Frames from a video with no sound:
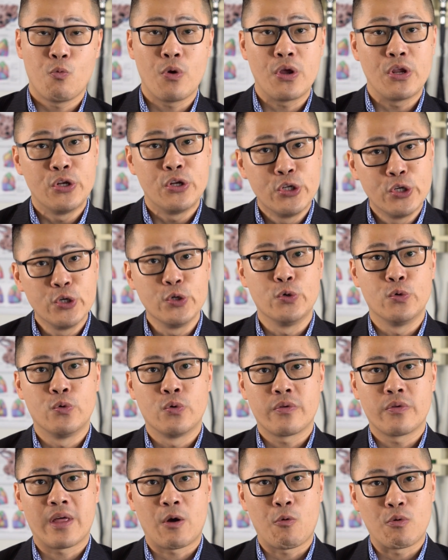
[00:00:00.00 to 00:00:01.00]
we
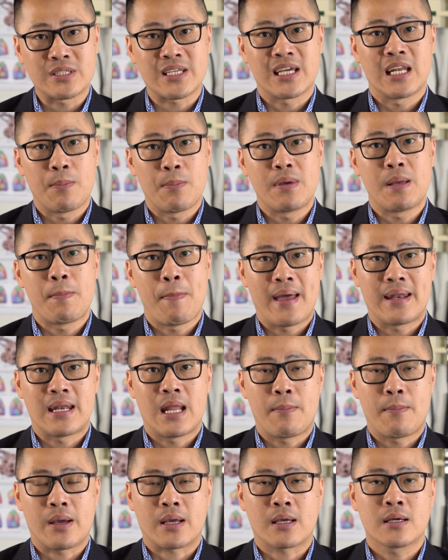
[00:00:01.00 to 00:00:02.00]
knew that was going to be
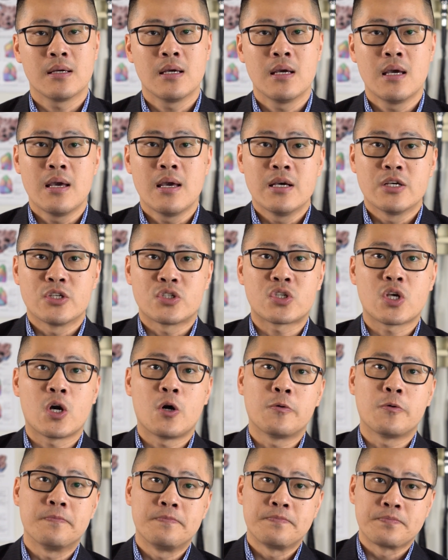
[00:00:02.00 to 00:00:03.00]
pandemic.
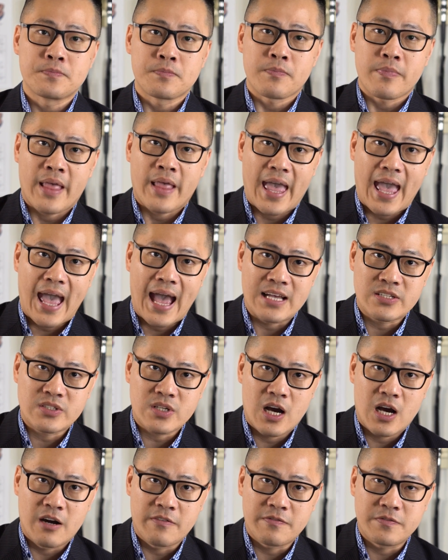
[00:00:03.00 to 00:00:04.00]
So
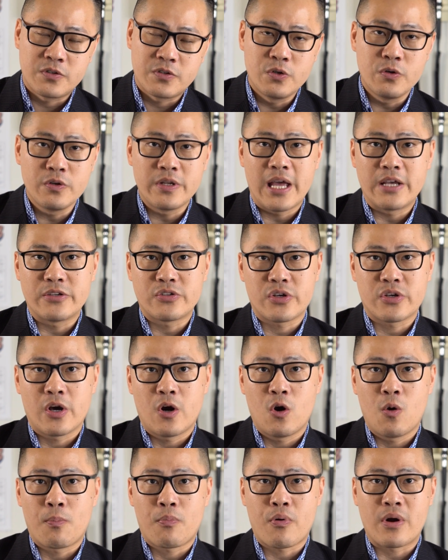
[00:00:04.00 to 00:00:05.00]
as of 2 days
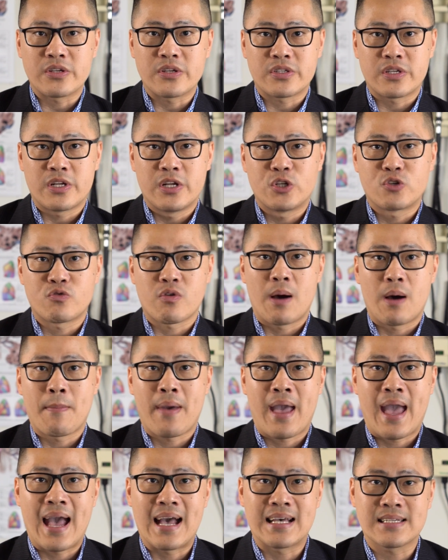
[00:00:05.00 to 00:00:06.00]
ago, President
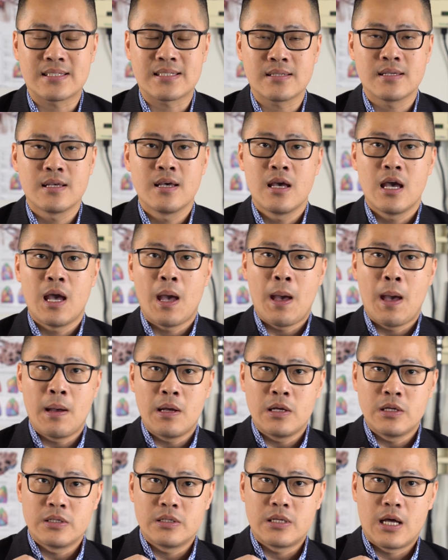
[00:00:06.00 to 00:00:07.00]
Trump has
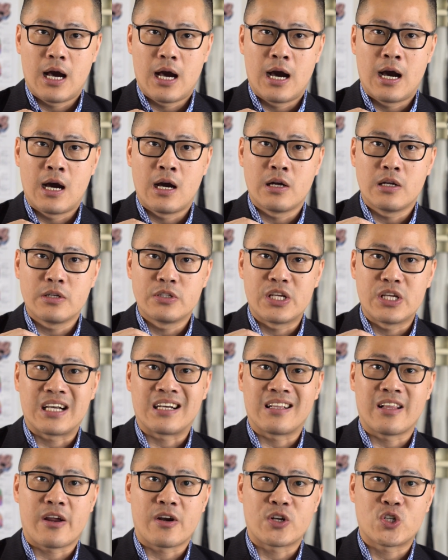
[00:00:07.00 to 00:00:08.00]

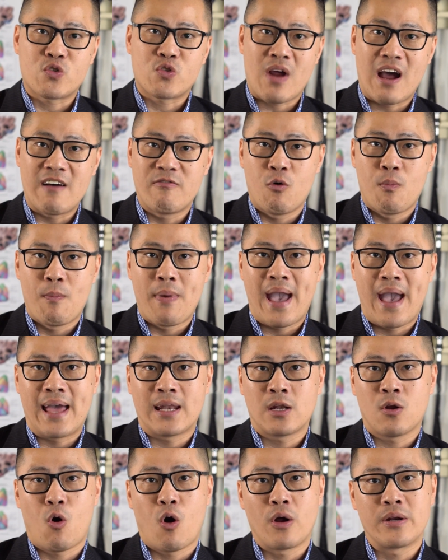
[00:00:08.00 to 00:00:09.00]
declared travel
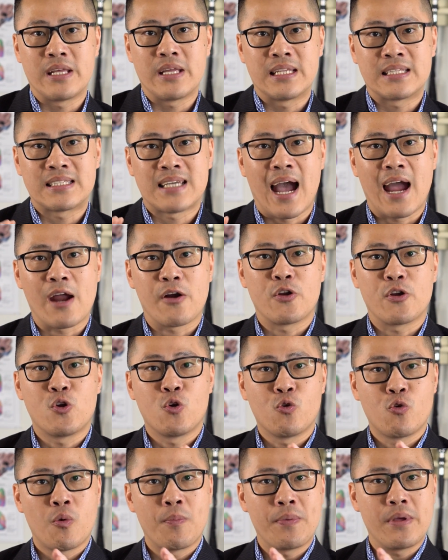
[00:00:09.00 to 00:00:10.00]
ban on the entire
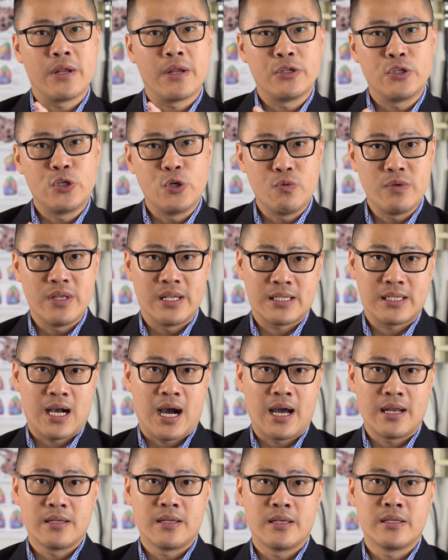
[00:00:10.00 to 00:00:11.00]
European Union
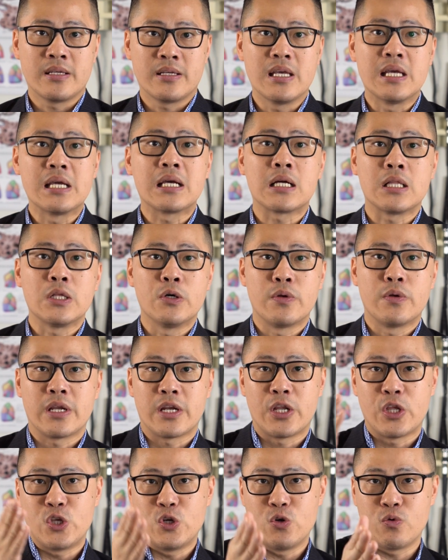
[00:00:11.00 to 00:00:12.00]
continent,
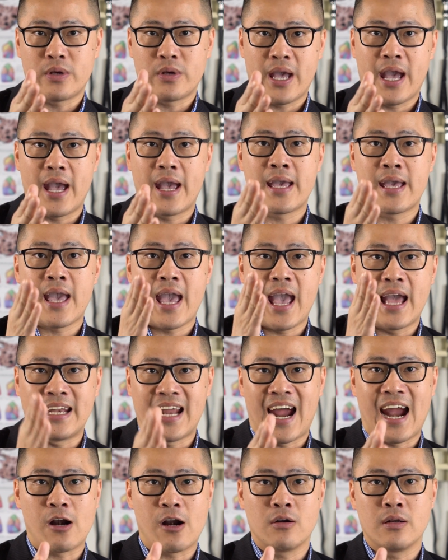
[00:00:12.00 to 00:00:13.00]
including the UK
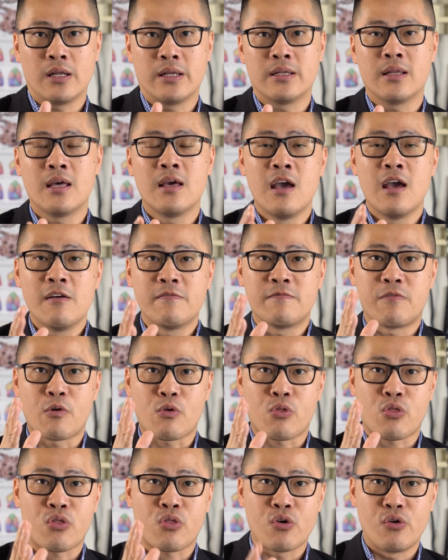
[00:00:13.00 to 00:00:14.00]
and Ireland,
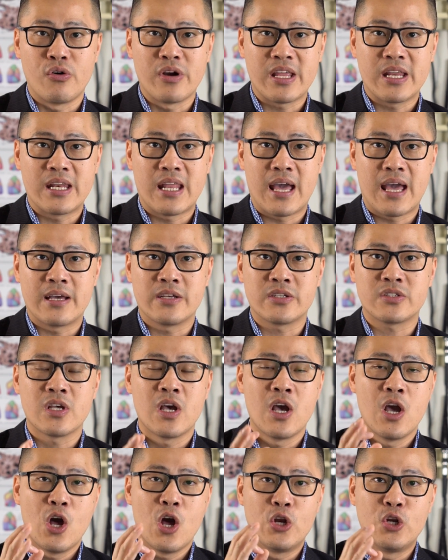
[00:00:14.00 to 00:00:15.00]
for 30
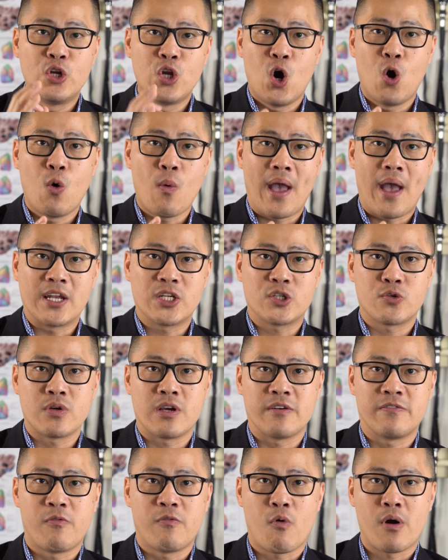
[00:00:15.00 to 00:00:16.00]
days. No
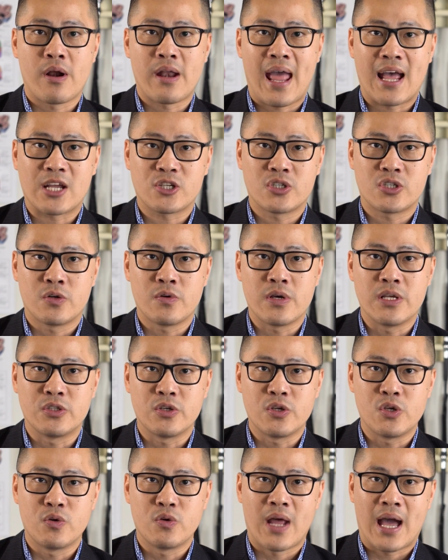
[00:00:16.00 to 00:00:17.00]
entry of foreign nationals
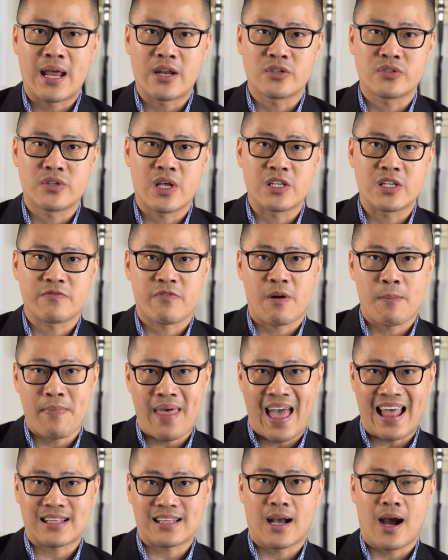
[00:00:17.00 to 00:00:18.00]
into the United States from
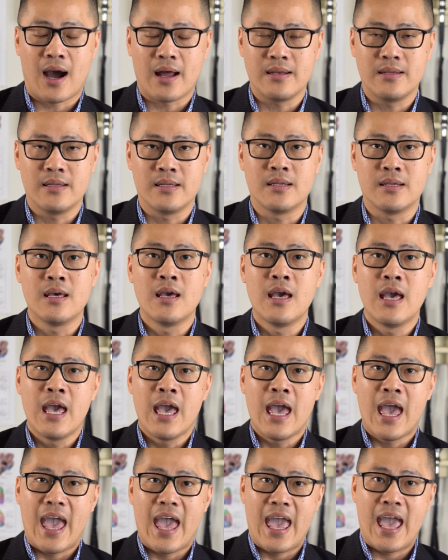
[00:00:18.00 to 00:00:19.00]
that continent.
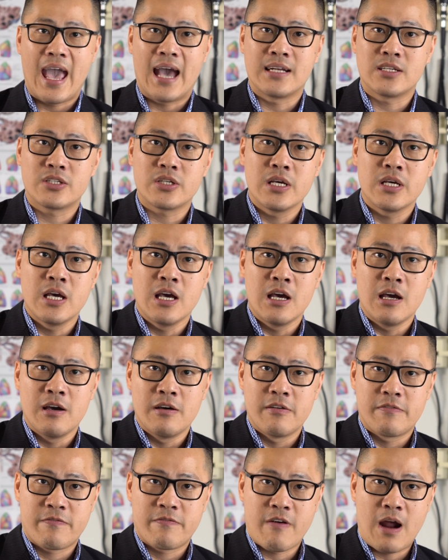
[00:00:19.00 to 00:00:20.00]
And
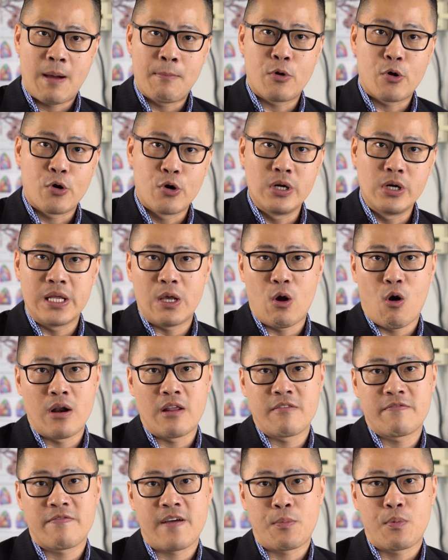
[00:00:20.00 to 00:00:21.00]
from early
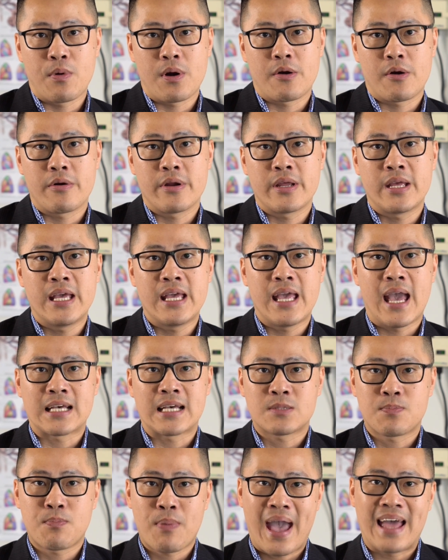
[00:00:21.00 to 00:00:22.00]
on in February, he
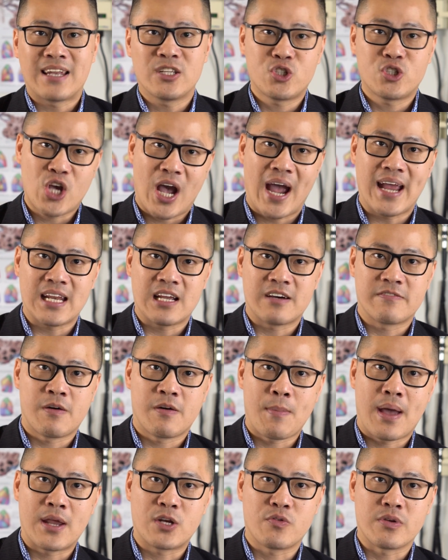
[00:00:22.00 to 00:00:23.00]
has banned China
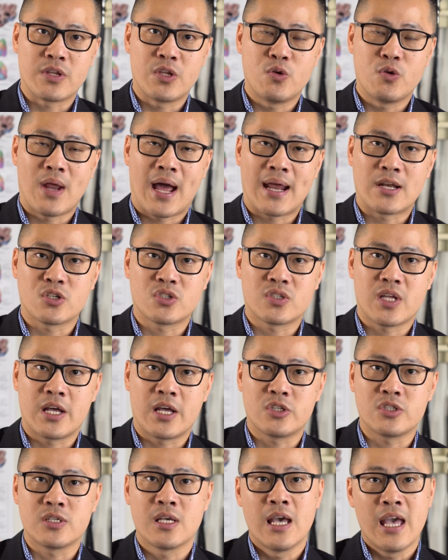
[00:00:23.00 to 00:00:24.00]
from entering the United
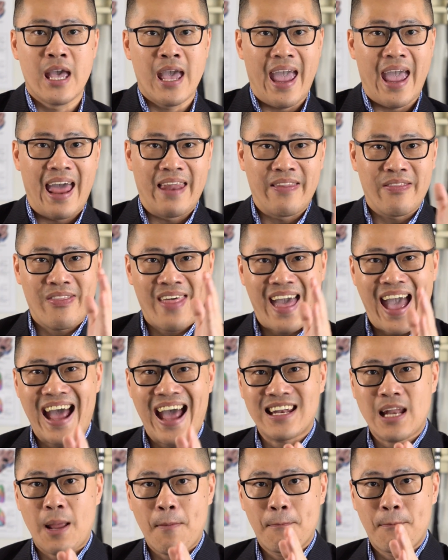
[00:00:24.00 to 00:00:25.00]
States. And
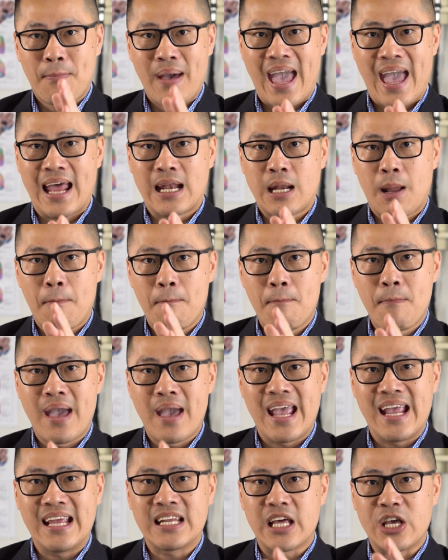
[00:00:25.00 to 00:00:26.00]
that ban
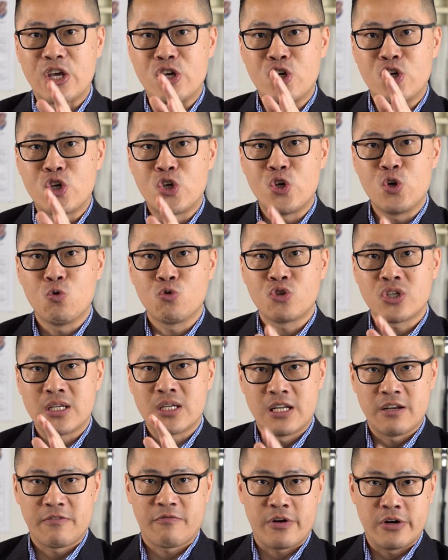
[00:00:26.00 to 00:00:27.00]
made a huge
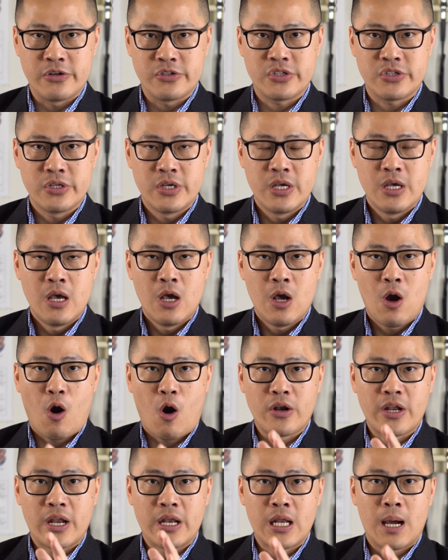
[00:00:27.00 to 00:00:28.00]
difference
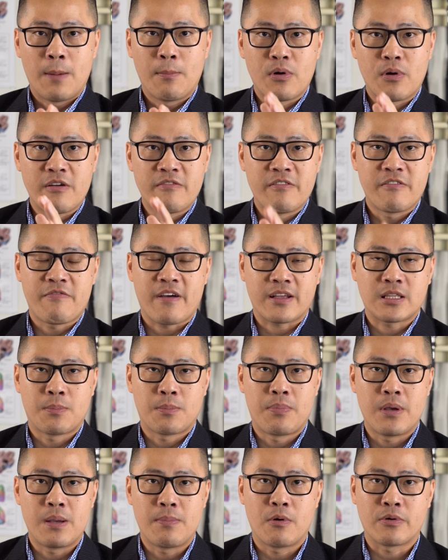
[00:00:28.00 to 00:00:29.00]
on the number of
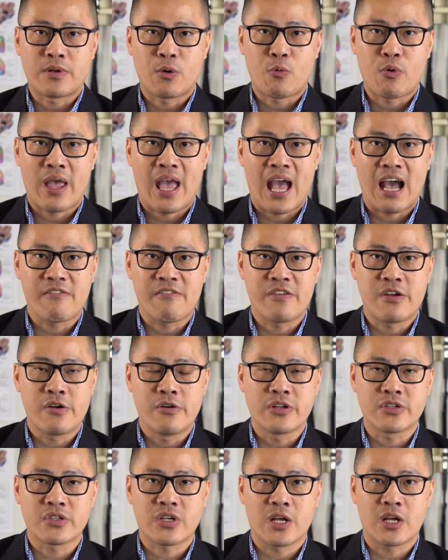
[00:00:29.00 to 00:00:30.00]
infected people that we have here
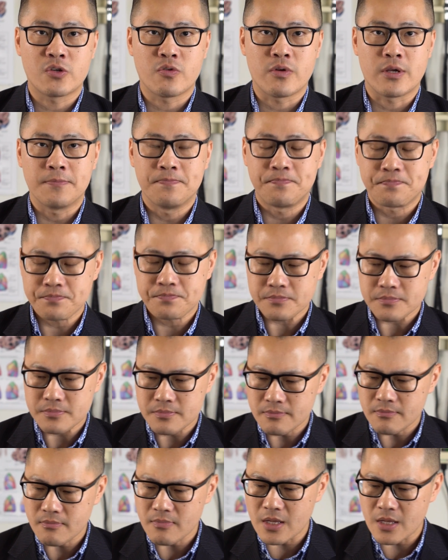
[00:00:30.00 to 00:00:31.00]
in this country.
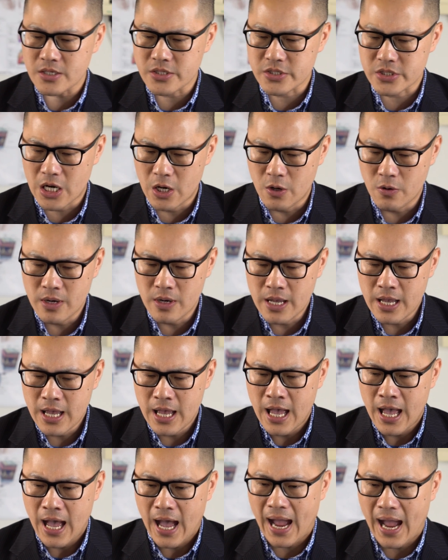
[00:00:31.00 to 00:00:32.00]
So
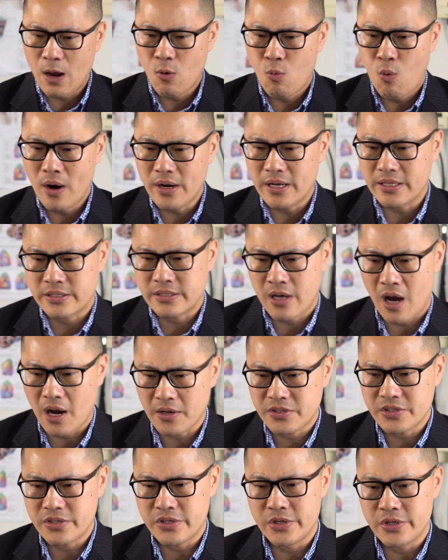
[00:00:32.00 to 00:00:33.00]
I want to
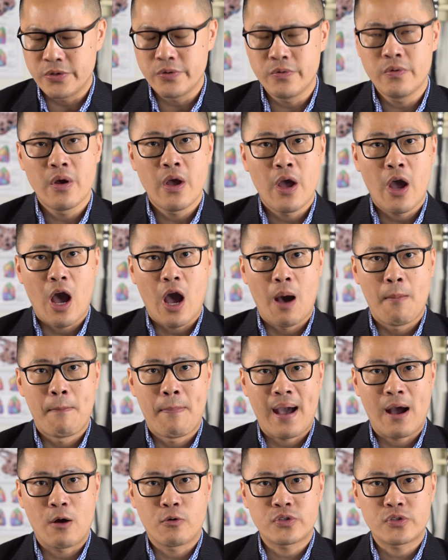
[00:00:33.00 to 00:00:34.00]
talk to you
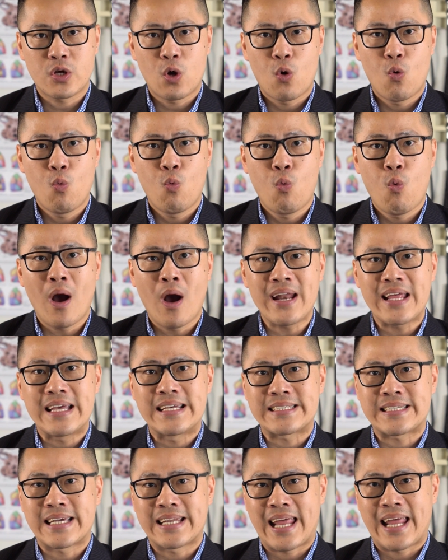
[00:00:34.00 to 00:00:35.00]
about what
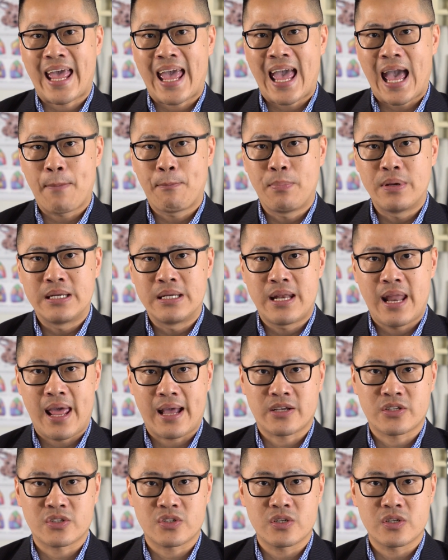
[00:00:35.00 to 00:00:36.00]
is going to happen
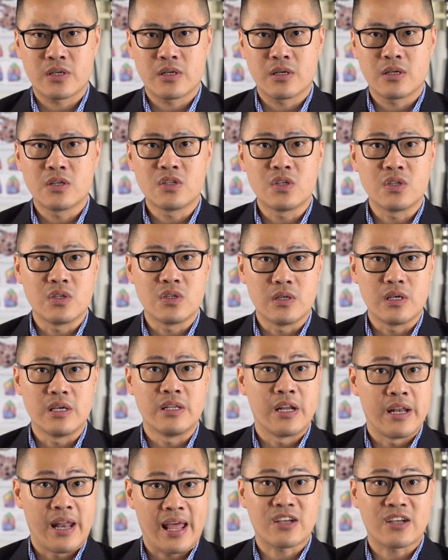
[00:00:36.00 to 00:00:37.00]
next
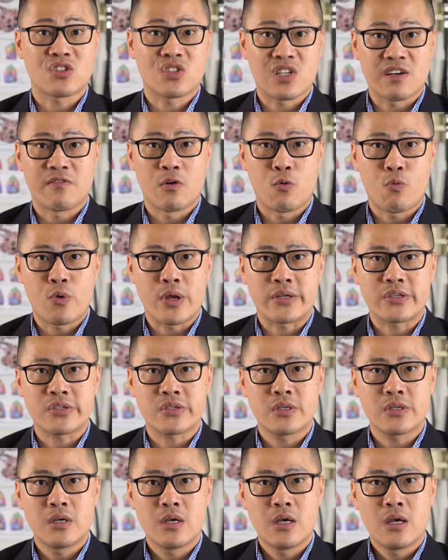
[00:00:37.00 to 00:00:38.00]
in the next several
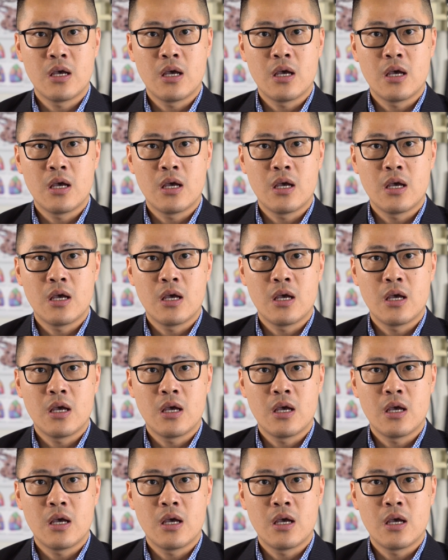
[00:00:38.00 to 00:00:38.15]
weeks.